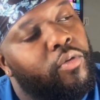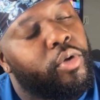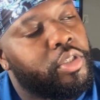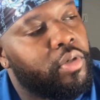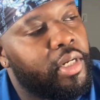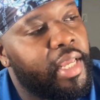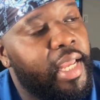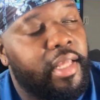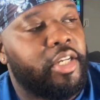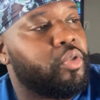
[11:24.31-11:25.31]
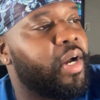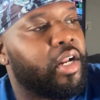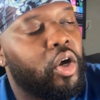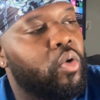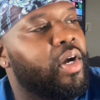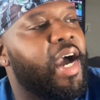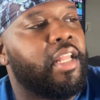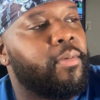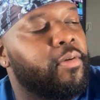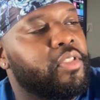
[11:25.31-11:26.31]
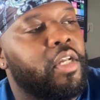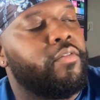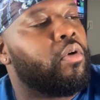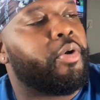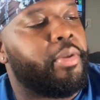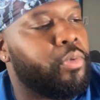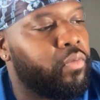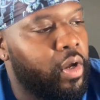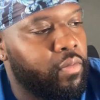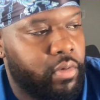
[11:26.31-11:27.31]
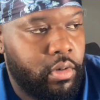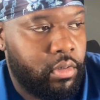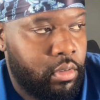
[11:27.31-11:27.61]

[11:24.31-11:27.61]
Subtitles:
what you need to edit, because you got a whole column of stuff you already moved over.